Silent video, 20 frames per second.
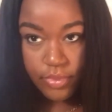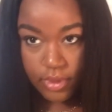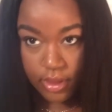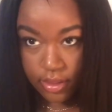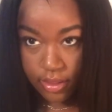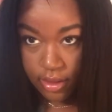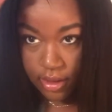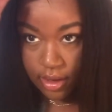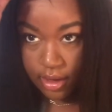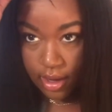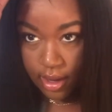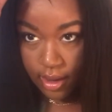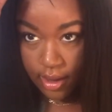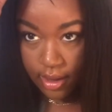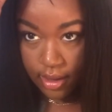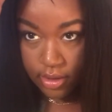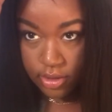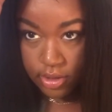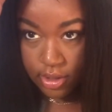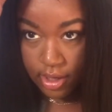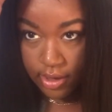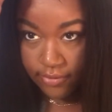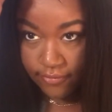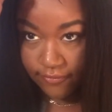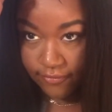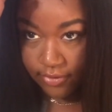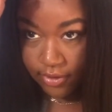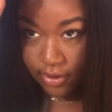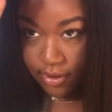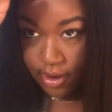And then I try to
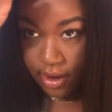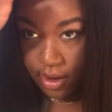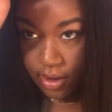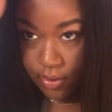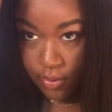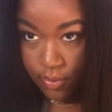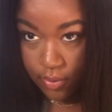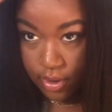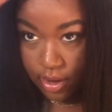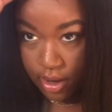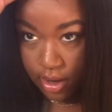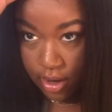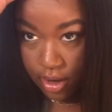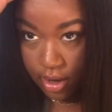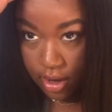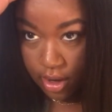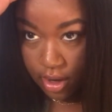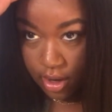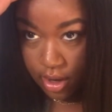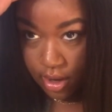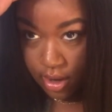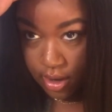figure out where